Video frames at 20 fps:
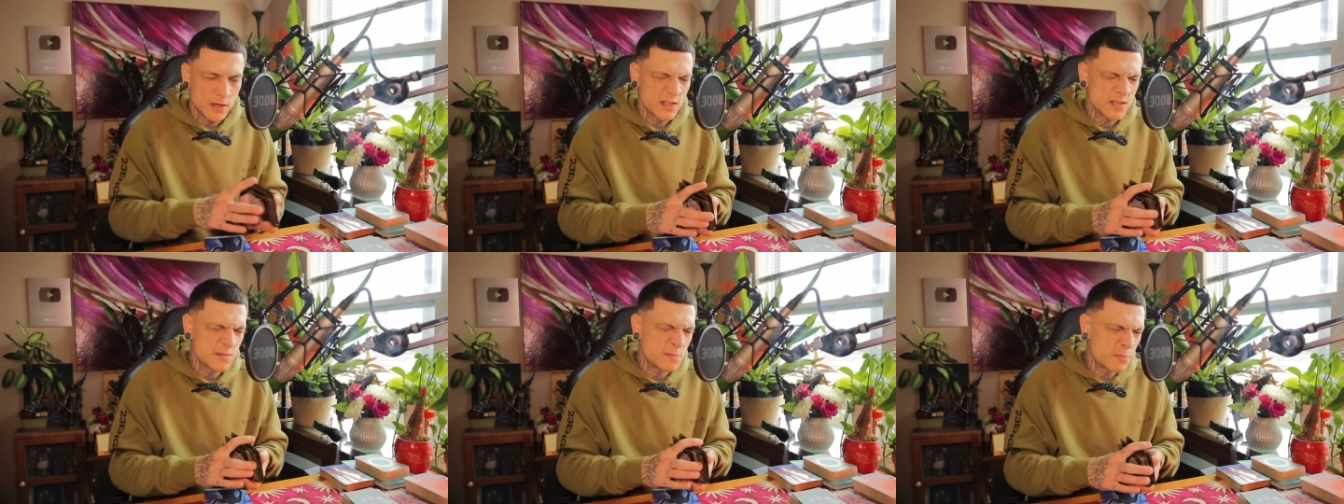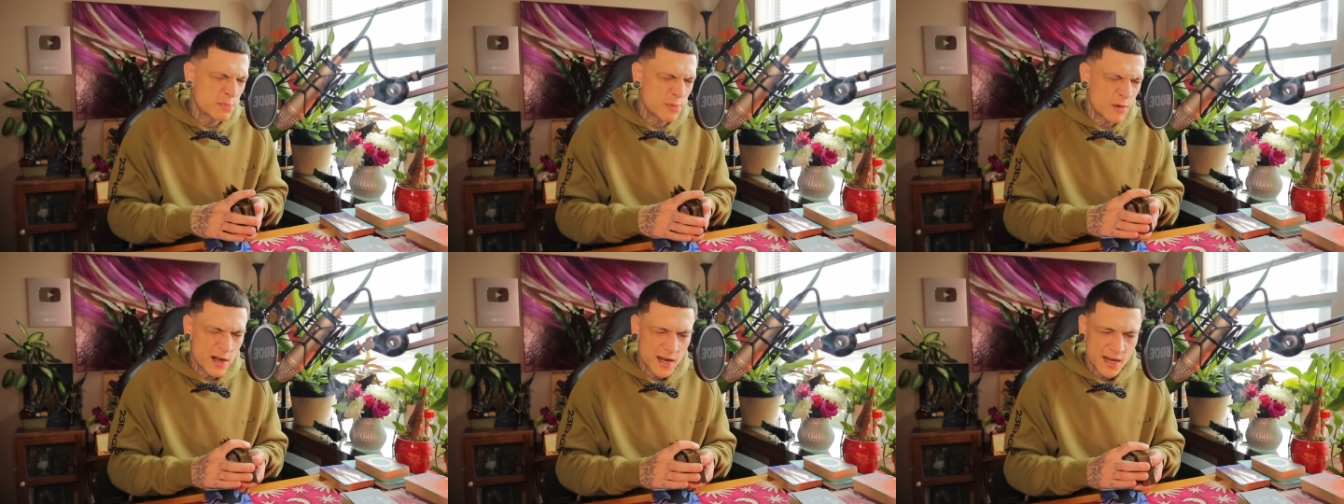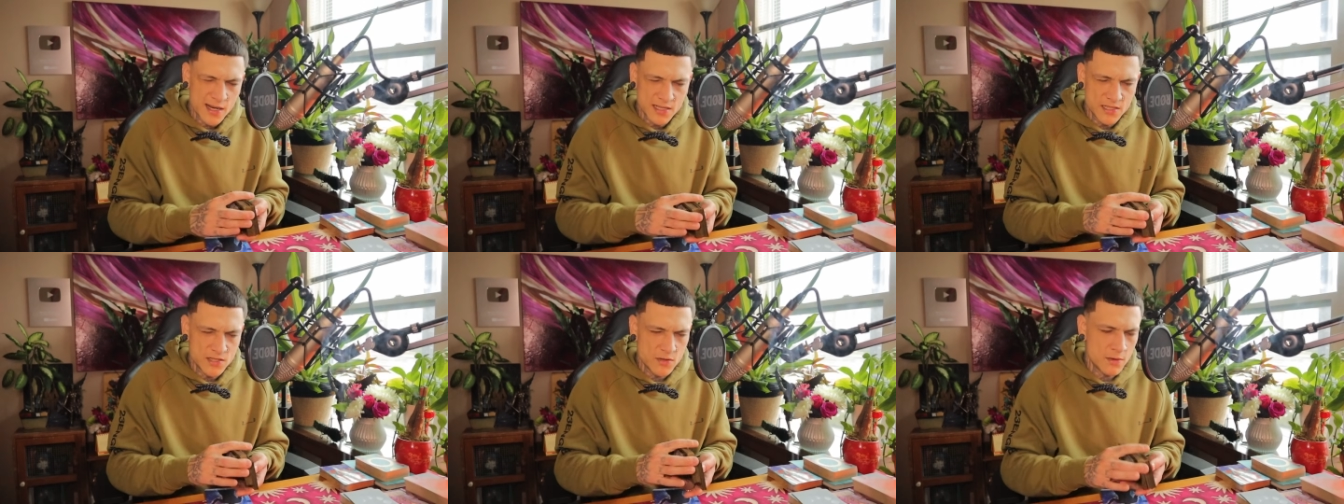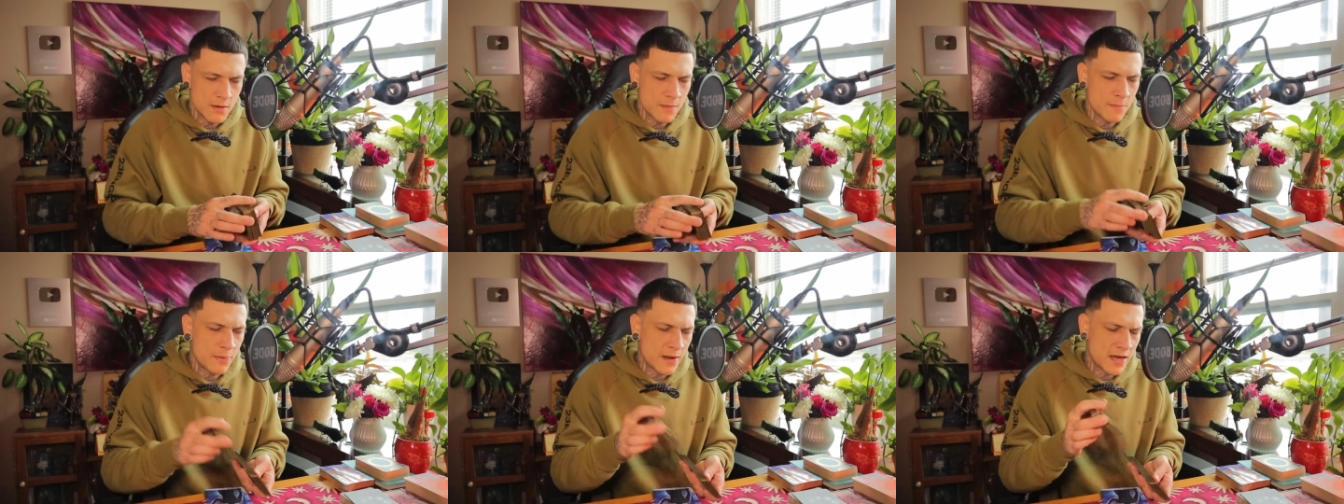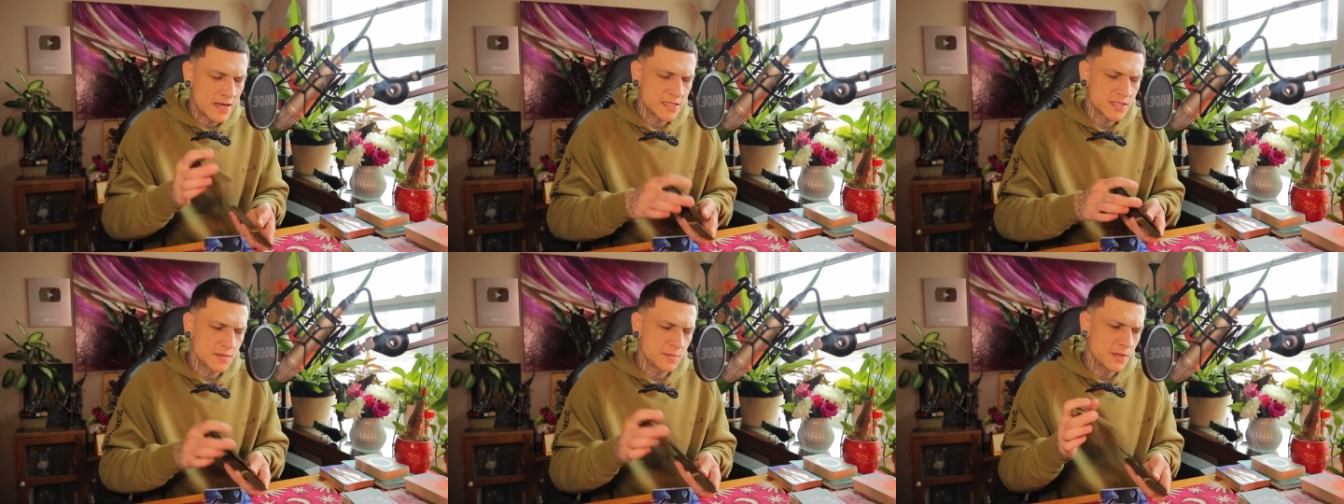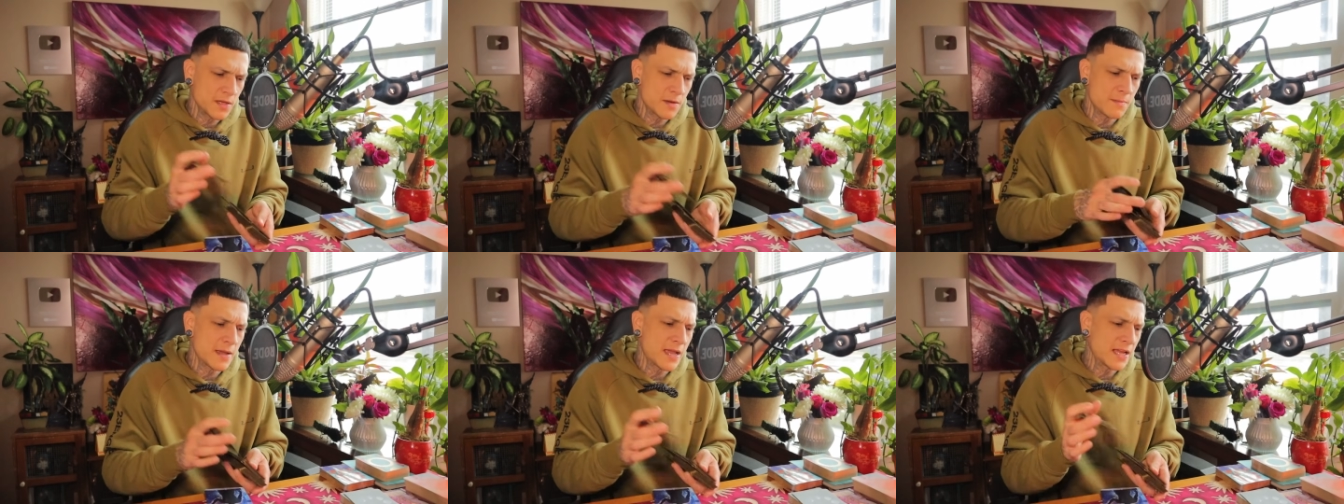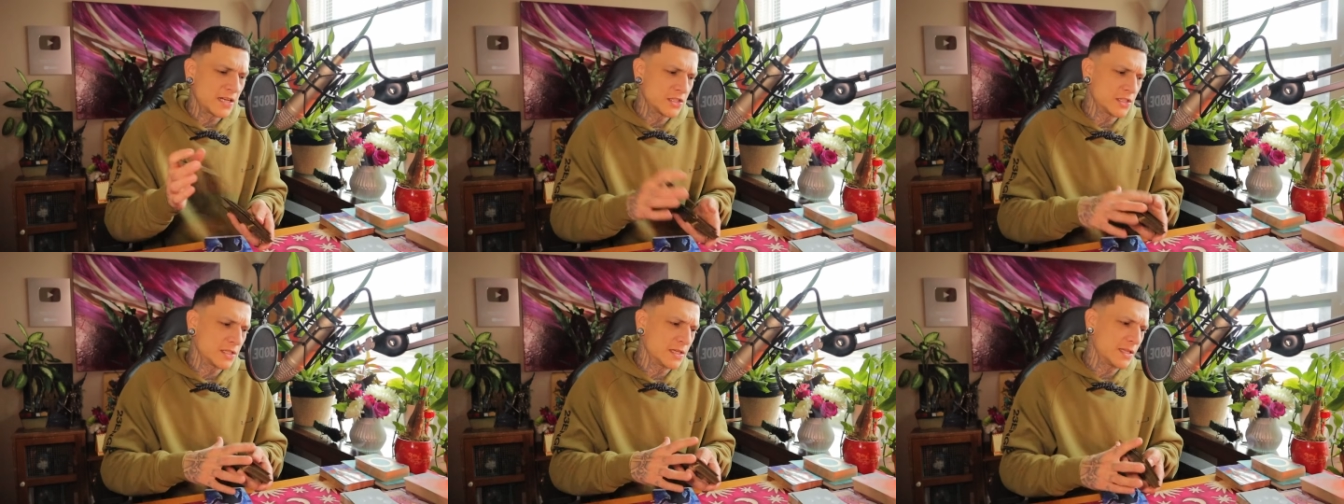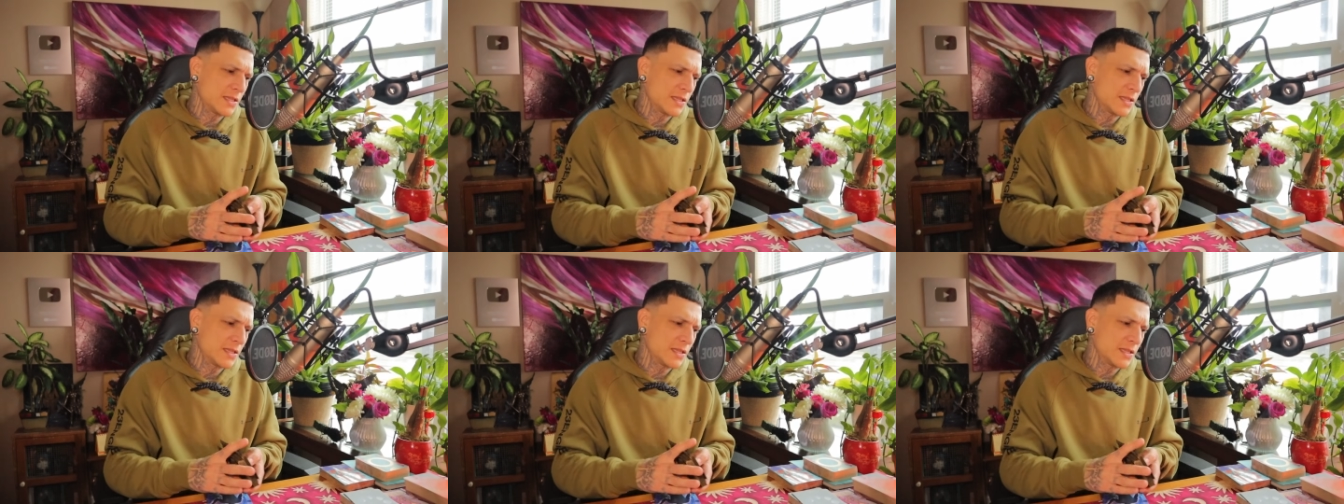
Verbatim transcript: as bright as you can possibly imagine.